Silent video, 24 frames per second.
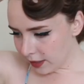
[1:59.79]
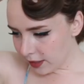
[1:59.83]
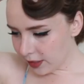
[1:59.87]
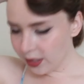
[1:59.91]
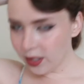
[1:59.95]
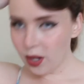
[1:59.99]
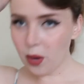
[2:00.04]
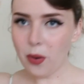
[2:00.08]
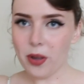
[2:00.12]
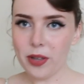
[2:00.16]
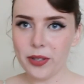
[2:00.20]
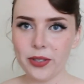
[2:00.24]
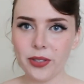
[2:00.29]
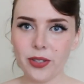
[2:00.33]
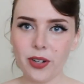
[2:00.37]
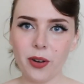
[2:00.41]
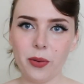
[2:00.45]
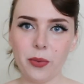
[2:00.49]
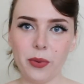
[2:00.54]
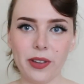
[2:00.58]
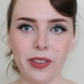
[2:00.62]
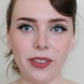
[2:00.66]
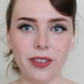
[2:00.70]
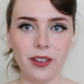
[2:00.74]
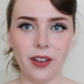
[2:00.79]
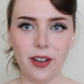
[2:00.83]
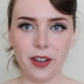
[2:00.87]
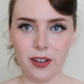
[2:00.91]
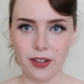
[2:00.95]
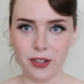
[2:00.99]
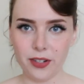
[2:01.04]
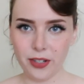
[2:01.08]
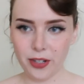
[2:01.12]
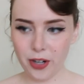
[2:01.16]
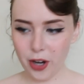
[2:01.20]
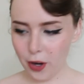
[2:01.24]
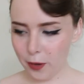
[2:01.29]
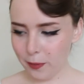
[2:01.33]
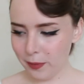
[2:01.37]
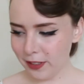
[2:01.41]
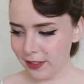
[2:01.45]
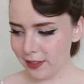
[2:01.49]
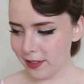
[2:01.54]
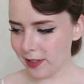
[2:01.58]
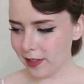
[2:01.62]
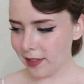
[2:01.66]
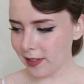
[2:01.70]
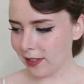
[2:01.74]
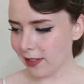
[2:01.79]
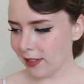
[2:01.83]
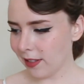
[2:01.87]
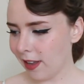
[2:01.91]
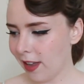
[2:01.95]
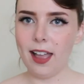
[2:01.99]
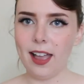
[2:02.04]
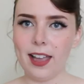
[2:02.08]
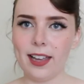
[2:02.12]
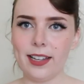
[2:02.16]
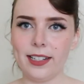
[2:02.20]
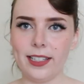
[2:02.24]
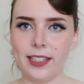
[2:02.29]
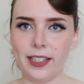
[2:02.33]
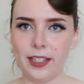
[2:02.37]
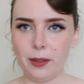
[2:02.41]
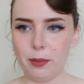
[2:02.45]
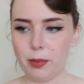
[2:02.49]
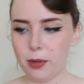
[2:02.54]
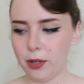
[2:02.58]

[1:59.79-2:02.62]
So I'll start with undergarments. I did